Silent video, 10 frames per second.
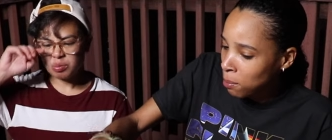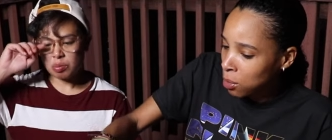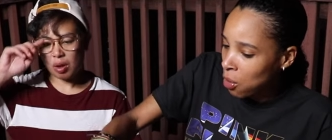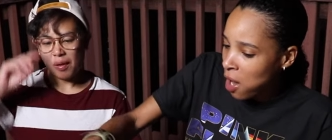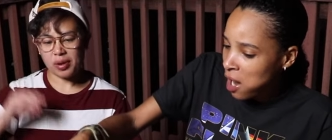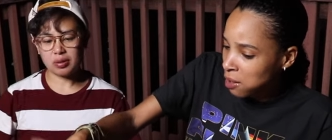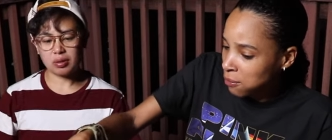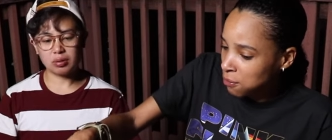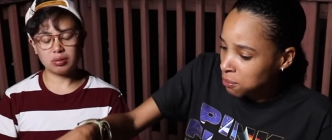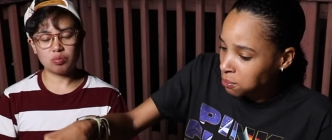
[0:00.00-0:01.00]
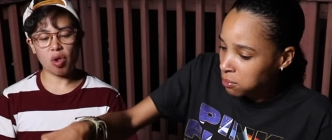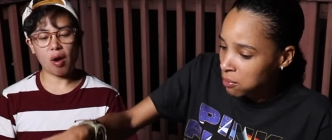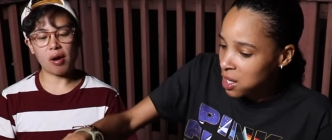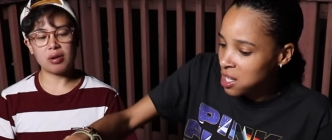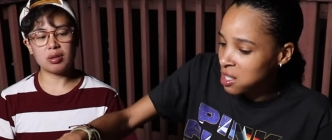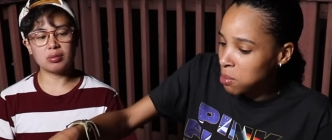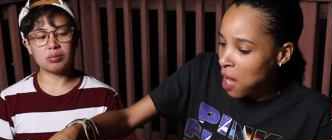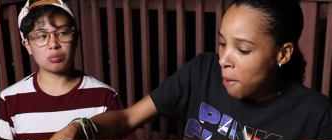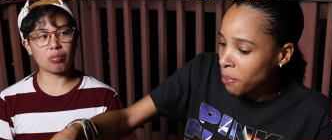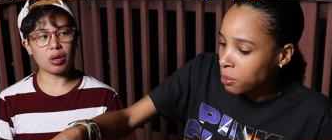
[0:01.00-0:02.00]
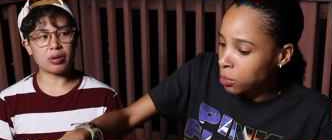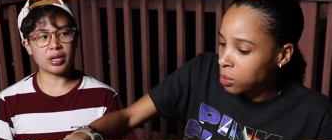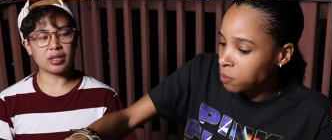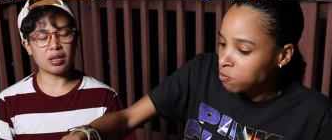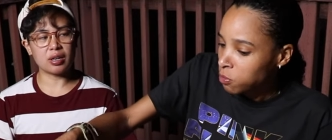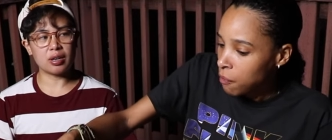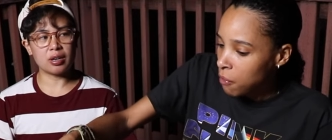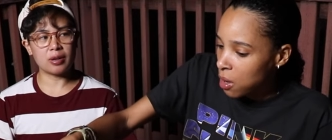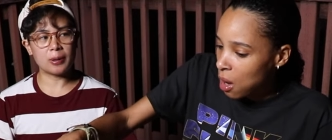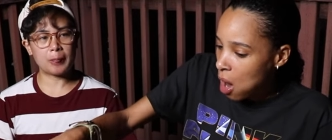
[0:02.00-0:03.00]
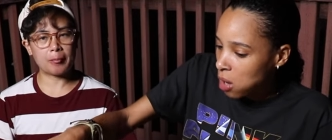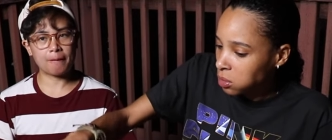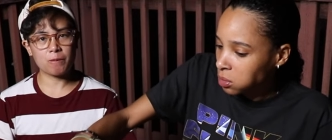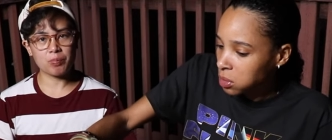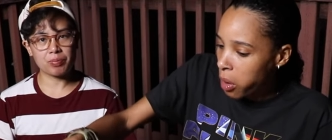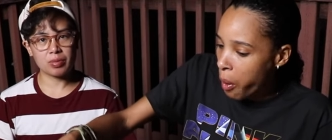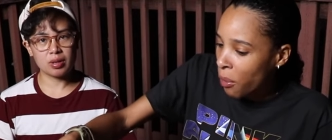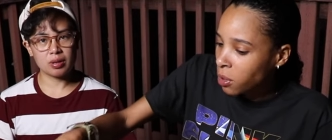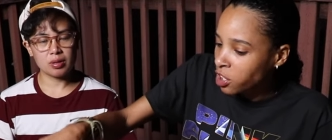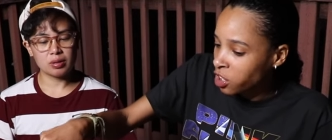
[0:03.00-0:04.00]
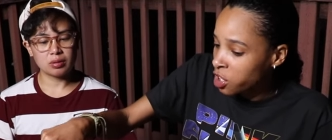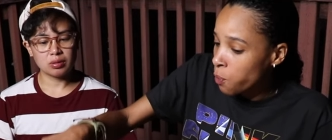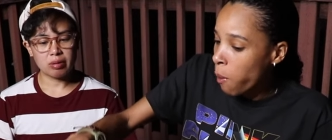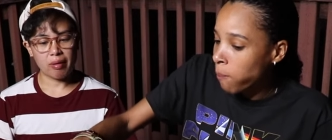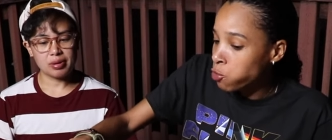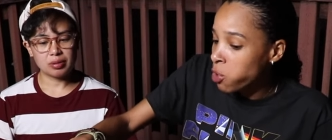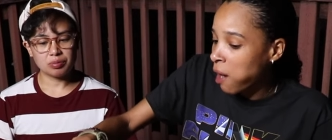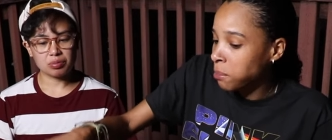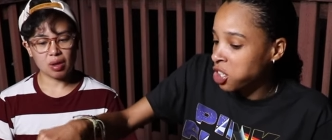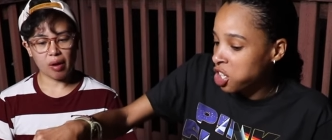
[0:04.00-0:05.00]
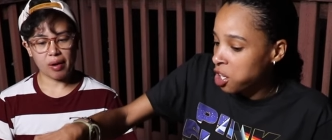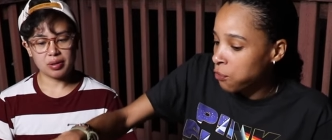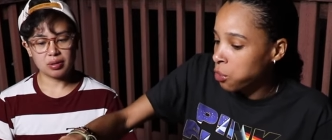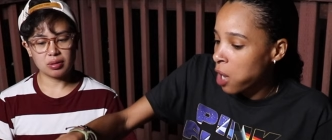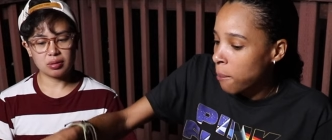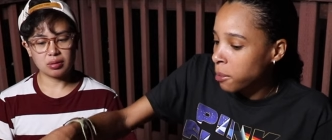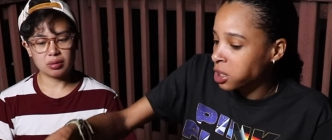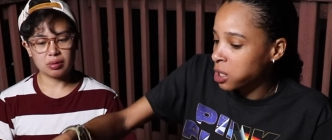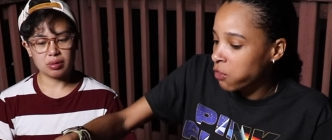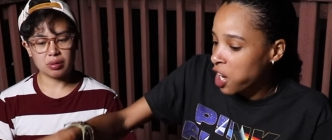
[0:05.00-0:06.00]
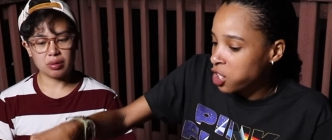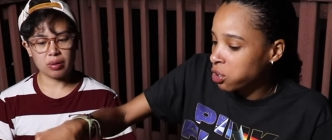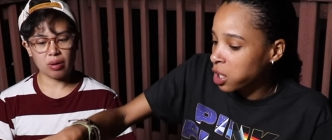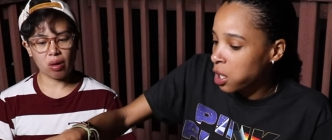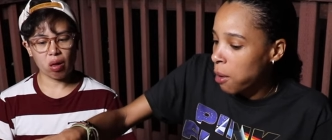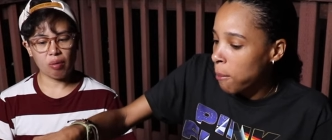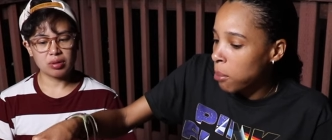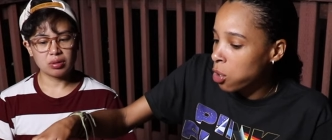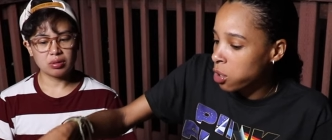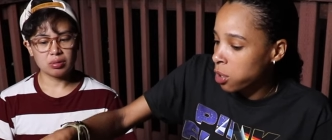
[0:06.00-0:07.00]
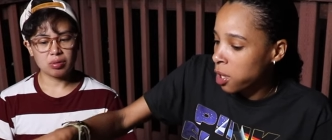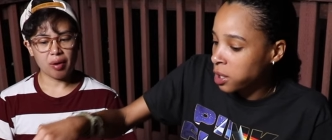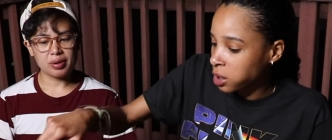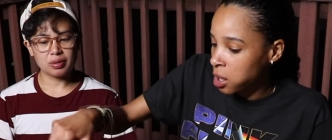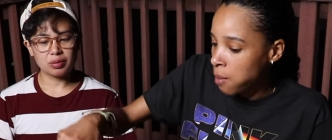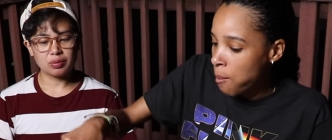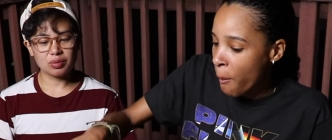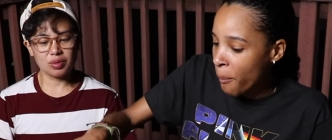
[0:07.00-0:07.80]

Speaker 1: people don't have? Because black people. Well, like the. Uh... Cause it, well, you gotta be careful how much rice you eat up, blow your ass up.